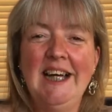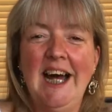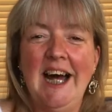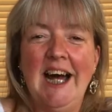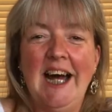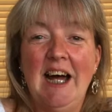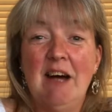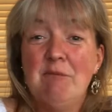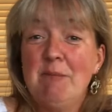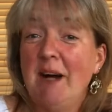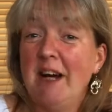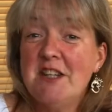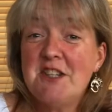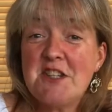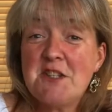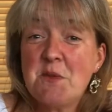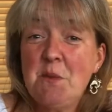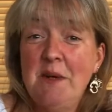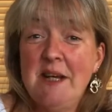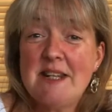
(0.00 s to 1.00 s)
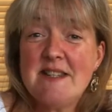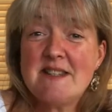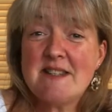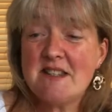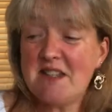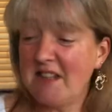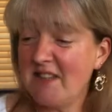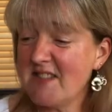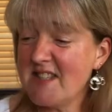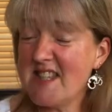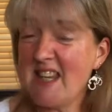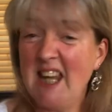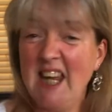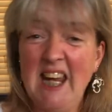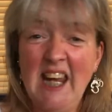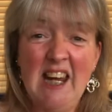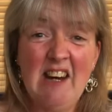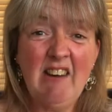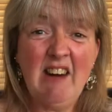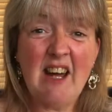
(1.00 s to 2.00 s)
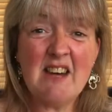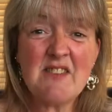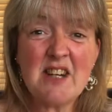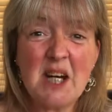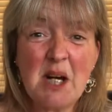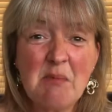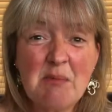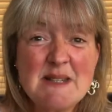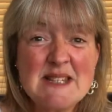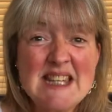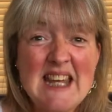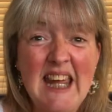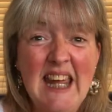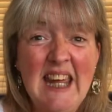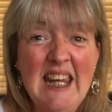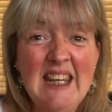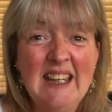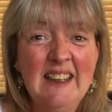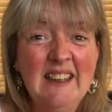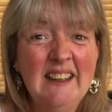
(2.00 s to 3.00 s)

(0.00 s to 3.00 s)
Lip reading: I just wanted to sort of sit here, have a cup of tea,